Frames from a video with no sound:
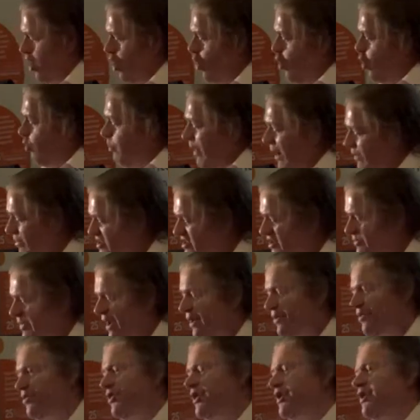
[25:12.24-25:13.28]
Or maybe it's
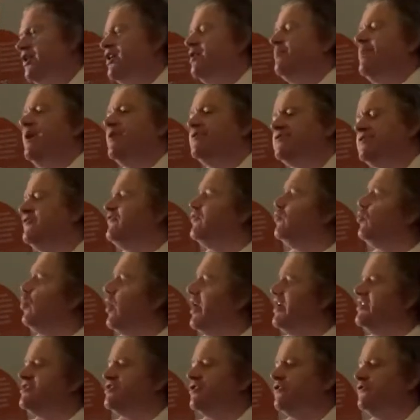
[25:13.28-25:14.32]
about thinking about different
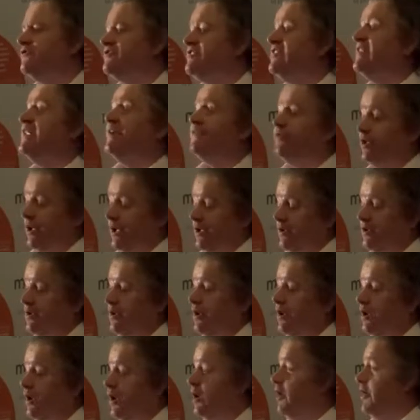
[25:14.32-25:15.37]
ways of delivering
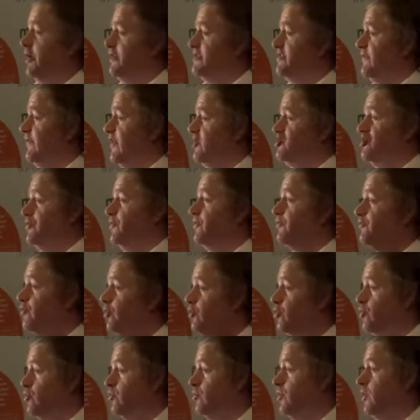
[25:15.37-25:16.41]
early intervention
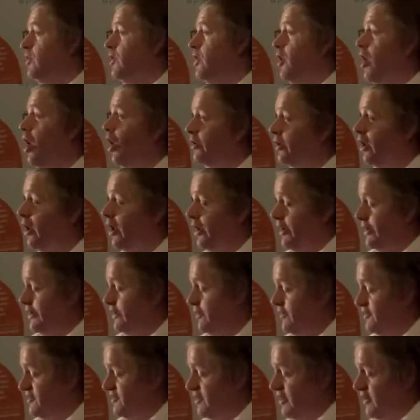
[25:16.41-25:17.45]
through online
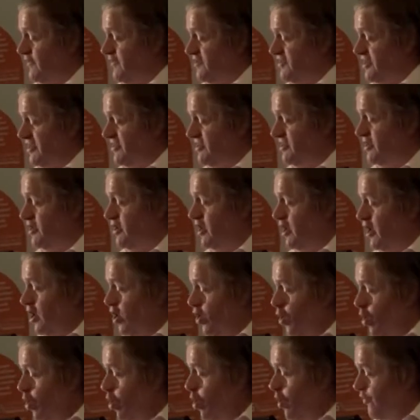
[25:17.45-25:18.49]
services.
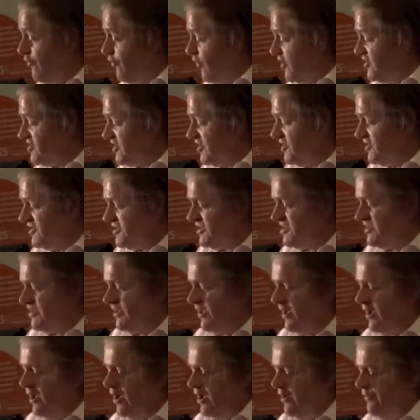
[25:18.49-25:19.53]
Or, for instance,
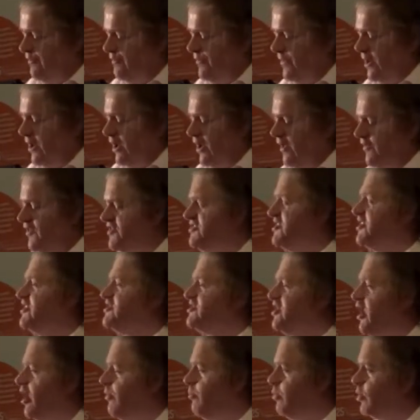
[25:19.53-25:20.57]
there's an
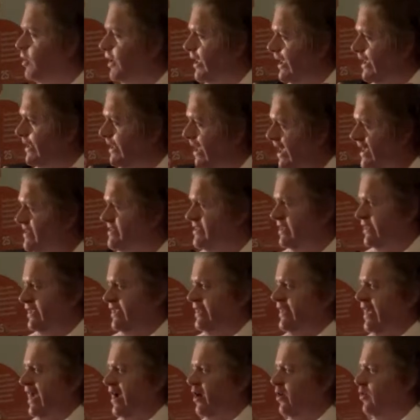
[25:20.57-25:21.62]
example in Italy
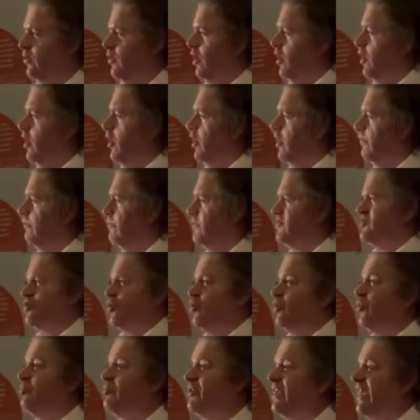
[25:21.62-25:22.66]
now, it's
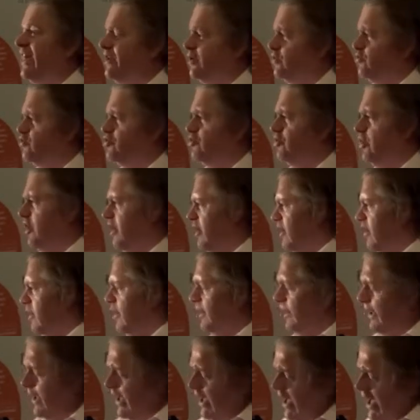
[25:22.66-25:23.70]
called the Piano Trial,
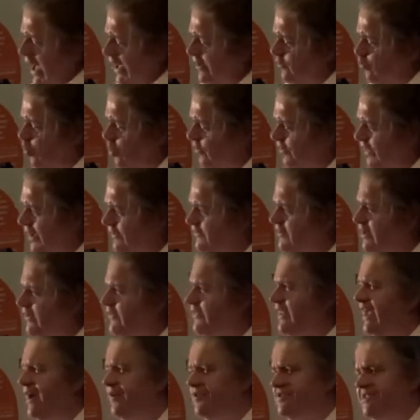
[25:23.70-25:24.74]
and what they've done
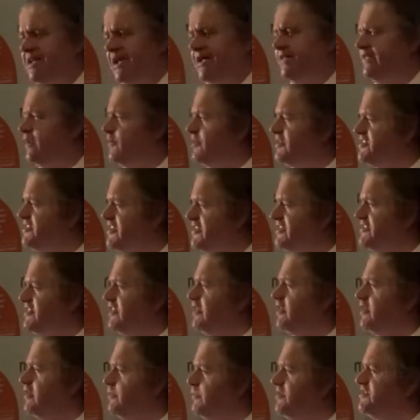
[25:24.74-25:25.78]
there is take their
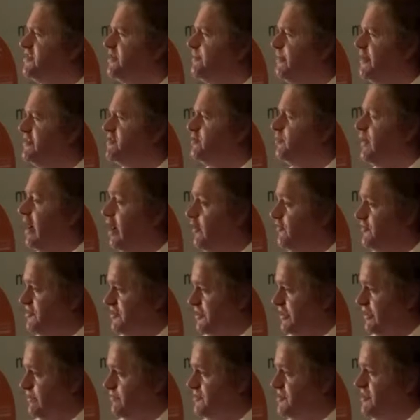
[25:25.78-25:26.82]
existing community mental health
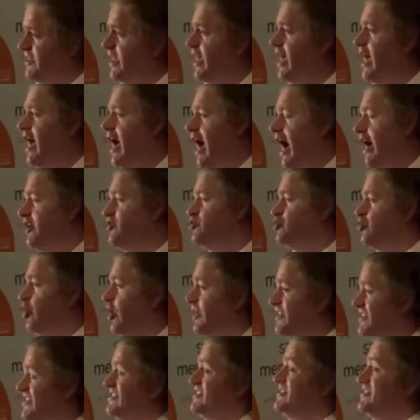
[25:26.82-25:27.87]
teams and try
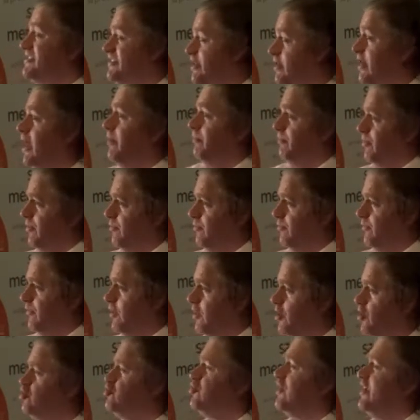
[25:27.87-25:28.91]
and skill up them,
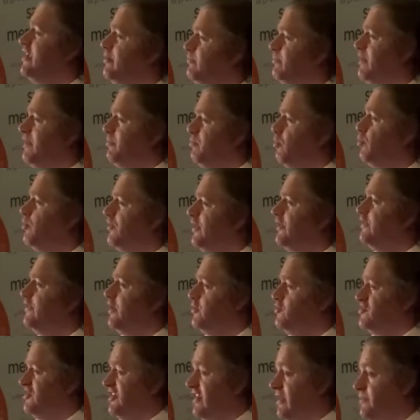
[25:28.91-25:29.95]
train people within
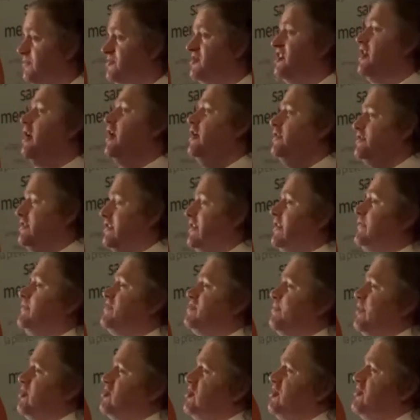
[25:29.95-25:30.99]
those teams to deliver
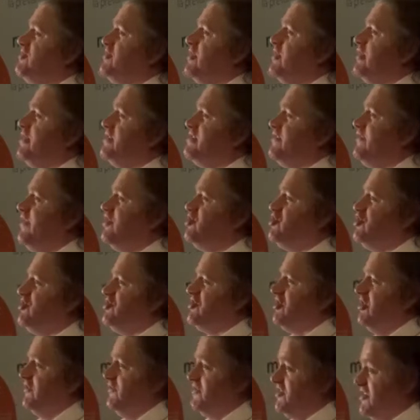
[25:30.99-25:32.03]
specialist early intervention
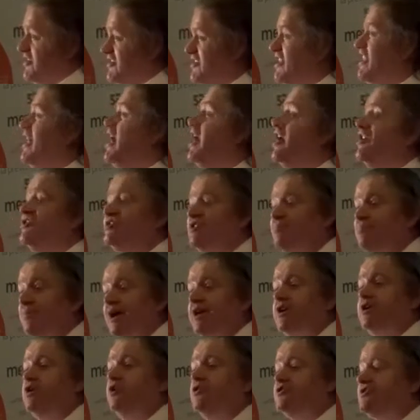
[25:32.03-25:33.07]
services to
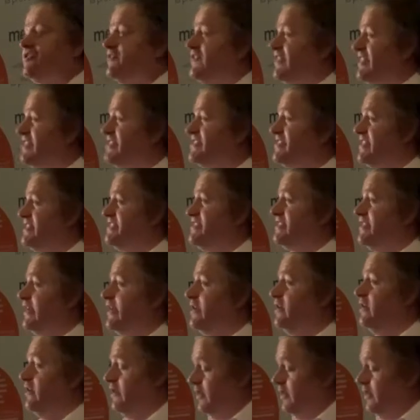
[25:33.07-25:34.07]
make use of the existing